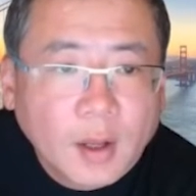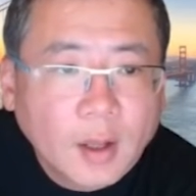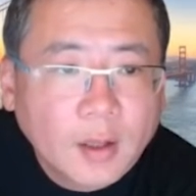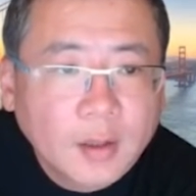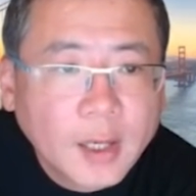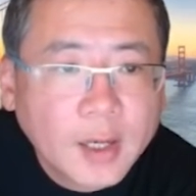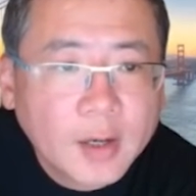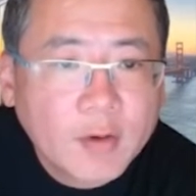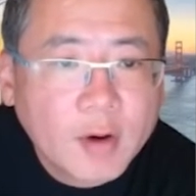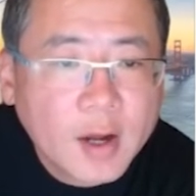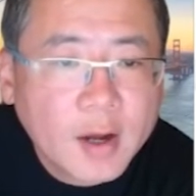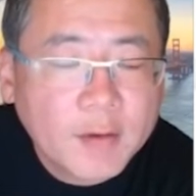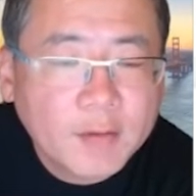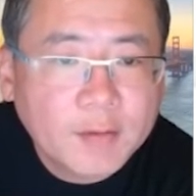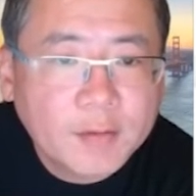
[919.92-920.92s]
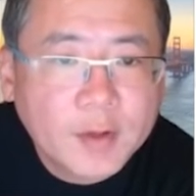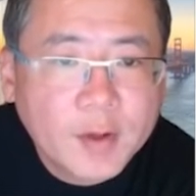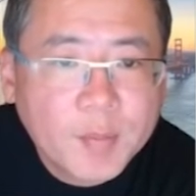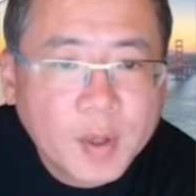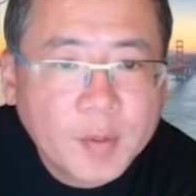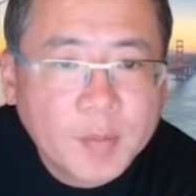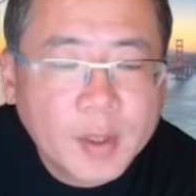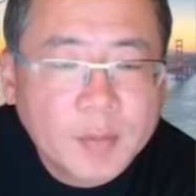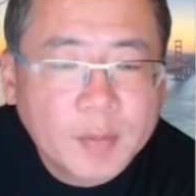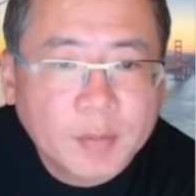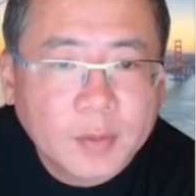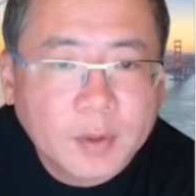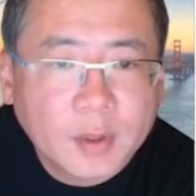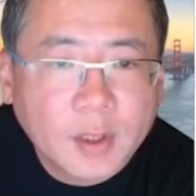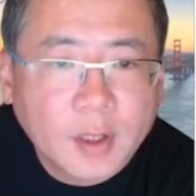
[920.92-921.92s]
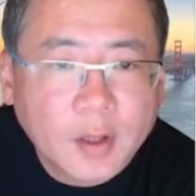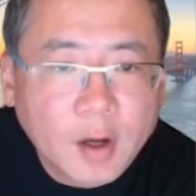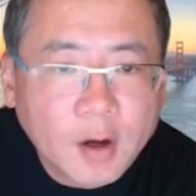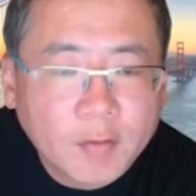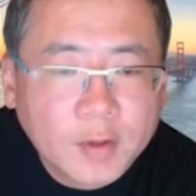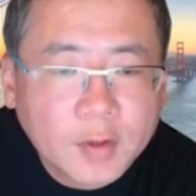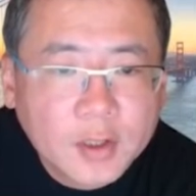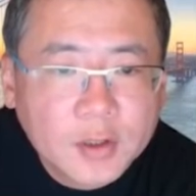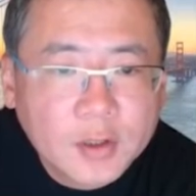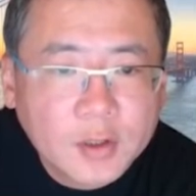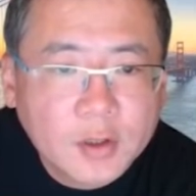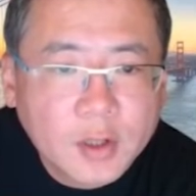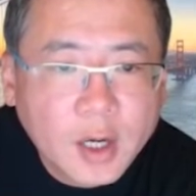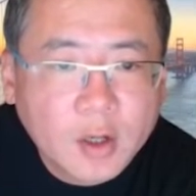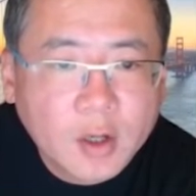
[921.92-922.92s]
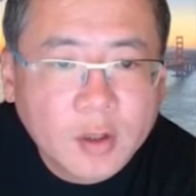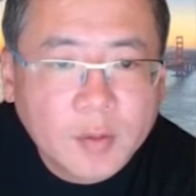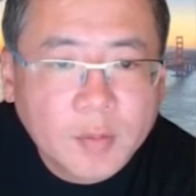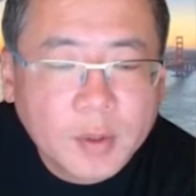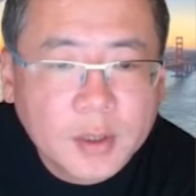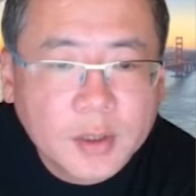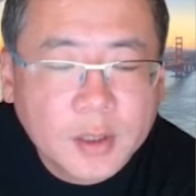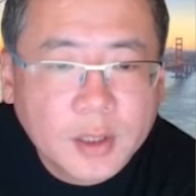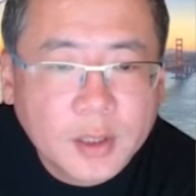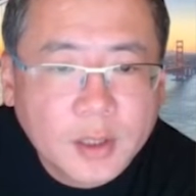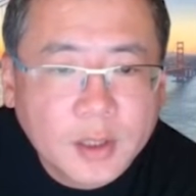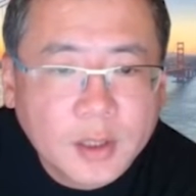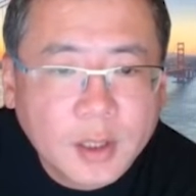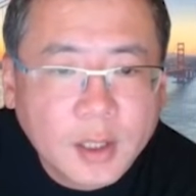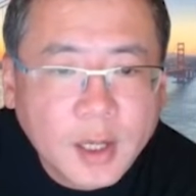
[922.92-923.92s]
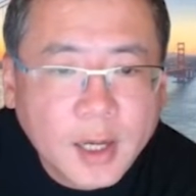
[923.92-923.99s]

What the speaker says: And Telegraph implement the official Ldbc